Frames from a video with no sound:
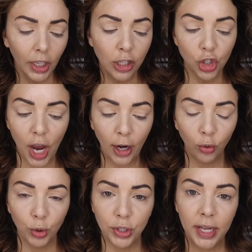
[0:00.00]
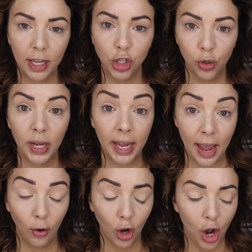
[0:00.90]
shadow routine that you can
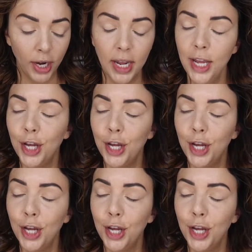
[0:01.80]
count on,